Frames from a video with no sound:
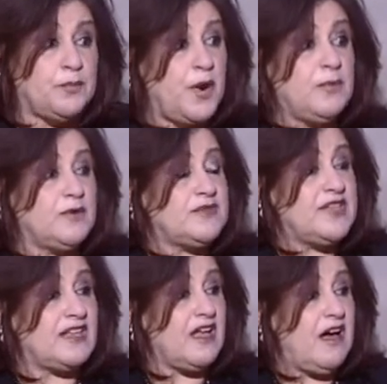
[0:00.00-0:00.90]
problems
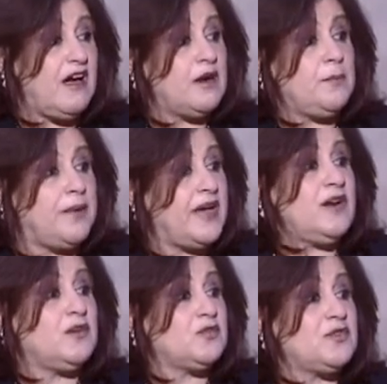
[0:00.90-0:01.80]
that are
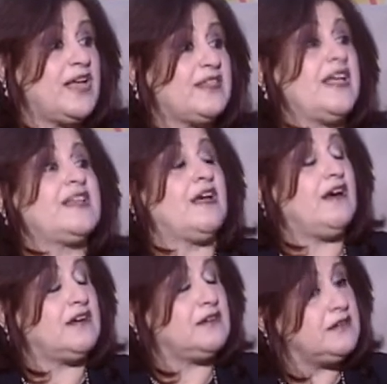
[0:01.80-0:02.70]
parallel to that
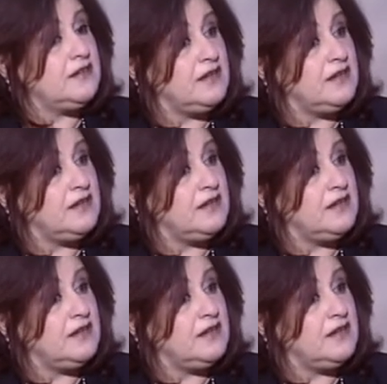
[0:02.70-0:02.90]
are